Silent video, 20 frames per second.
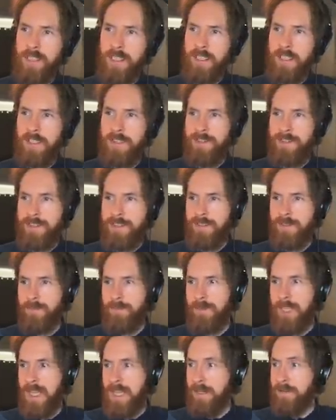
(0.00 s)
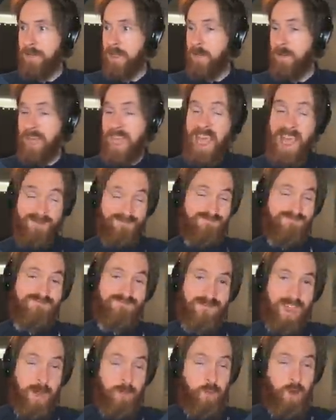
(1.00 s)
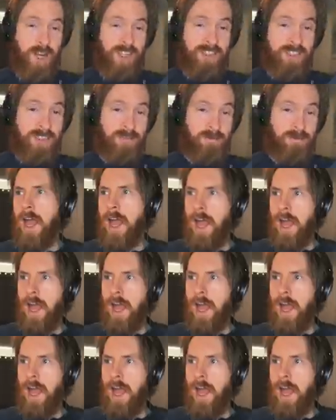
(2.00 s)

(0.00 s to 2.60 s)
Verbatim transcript: and cons. So yeah, impressive.